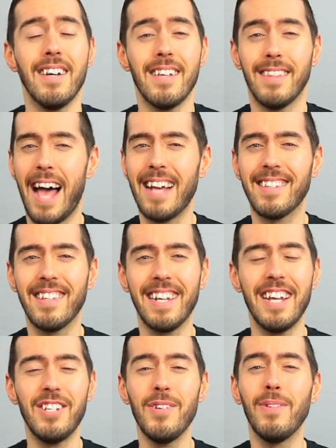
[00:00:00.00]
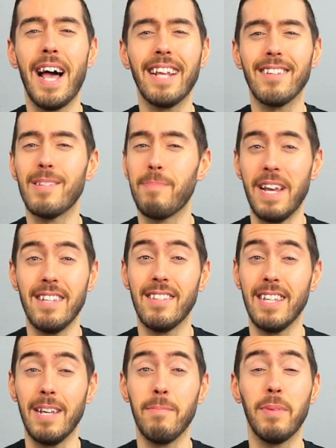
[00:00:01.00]
Lastly, I do like the space
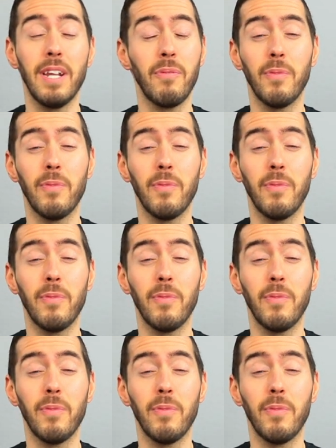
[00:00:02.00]
theme, but it